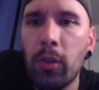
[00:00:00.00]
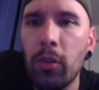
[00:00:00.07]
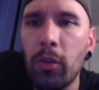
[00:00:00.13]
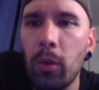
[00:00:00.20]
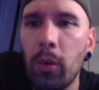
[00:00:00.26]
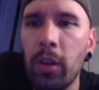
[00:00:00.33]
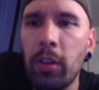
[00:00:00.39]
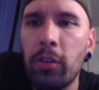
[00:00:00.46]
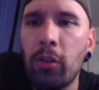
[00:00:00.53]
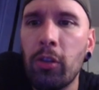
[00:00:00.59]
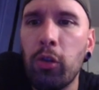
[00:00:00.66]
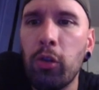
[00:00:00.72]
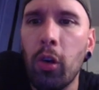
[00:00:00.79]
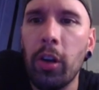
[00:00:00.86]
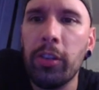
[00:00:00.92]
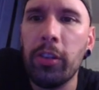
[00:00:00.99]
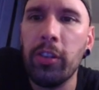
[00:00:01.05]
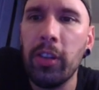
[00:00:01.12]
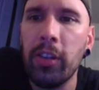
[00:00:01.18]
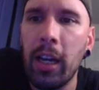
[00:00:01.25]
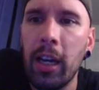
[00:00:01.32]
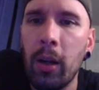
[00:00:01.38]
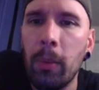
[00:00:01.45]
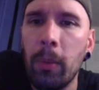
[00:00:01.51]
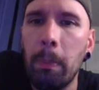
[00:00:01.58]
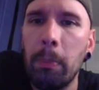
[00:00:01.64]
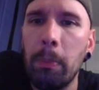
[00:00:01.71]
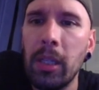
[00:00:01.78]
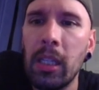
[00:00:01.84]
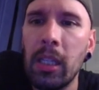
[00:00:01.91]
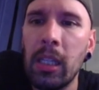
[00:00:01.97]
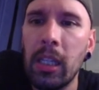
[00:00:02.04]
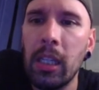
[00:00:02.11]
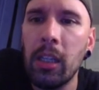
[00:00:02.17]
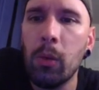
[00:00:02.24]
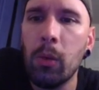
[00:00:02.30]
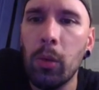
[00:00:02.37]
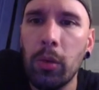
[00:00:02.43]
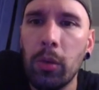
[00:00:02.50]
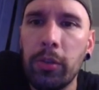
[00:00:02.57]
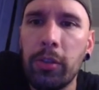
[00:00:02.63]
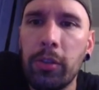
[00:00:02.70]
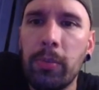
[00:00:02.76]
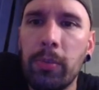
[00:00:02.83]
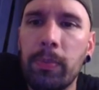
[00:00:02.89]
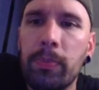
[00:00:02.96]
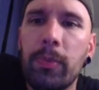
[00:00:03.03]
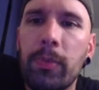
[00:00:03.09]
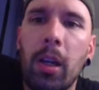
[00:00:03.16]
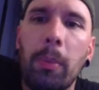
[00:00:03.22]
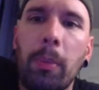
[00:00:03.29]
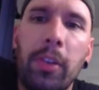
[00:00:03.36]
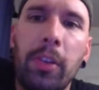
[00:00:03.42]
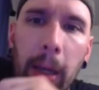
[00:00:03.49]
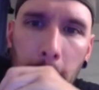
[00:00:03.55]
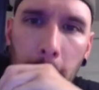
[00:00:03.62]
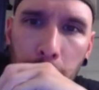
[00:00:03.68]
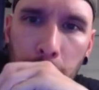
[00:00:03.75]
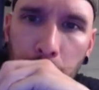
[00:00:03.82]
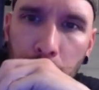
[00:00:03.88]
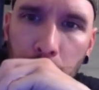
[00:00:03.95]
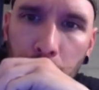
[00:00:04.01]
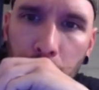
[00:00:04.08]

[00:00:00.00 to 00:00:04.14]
So this crosses out. B equals, comes down.